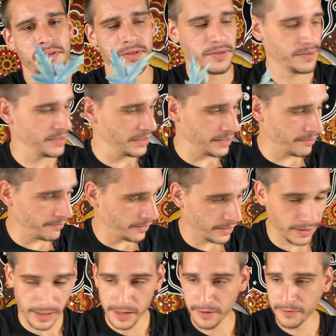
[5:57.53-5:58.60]
So definitely
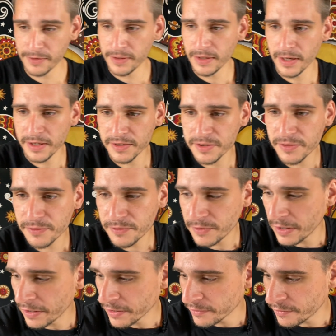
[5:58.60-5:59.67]
a lot of nice
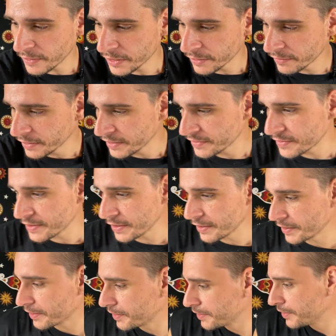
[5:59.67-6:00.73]
fairy figurines
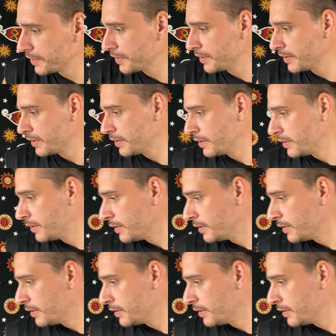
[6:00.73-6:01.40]
here. All